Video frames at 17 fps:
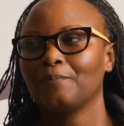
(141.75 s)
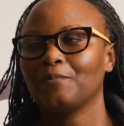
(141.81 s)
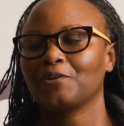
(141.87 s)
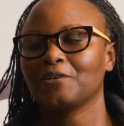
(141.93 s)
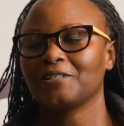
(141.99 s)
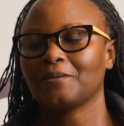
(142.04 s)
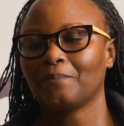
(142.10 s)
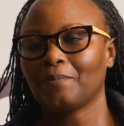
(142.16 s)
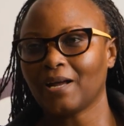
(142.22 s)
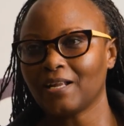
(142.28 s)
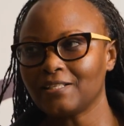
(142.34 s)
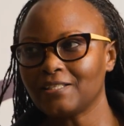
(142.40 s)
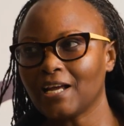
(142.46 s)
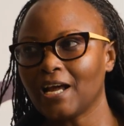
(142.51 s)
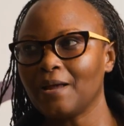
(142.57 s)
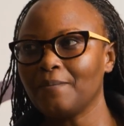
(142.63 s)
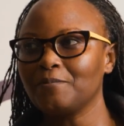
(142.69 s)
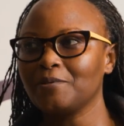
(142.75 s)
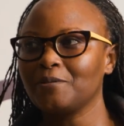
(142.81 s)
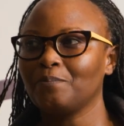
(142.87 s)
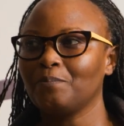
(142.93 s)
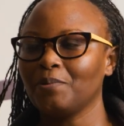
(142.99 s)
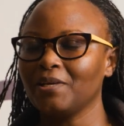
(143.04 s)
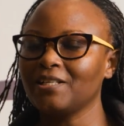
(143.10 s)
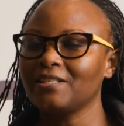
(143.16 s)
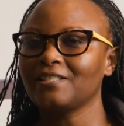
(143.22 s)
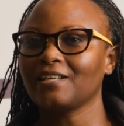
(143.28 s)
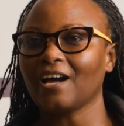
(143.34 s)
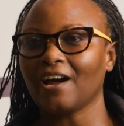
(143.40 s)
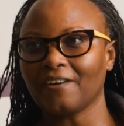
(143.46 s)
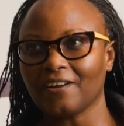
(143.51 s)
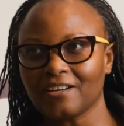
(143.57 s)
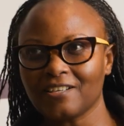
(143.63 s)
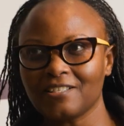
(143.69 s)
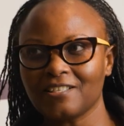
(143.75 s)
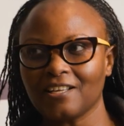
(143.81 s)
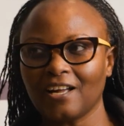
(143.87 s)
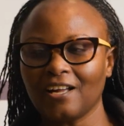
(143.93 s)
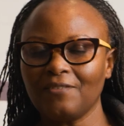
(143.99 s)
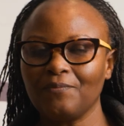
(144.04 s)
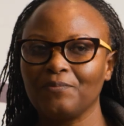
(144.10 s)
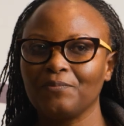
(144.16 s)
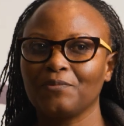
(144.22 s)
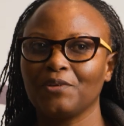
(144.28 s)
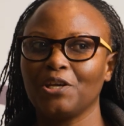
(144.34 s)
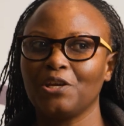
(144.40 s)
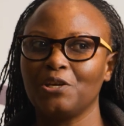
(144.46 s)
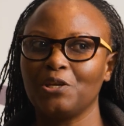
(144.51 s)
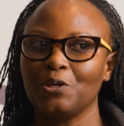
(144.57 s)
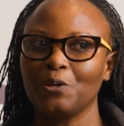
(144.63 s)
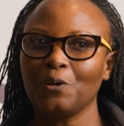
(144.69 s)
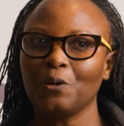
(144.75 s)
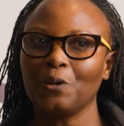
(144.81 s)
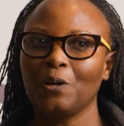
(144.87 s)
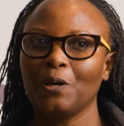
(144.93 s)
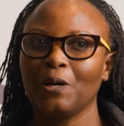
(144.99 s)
because the bad times build character in you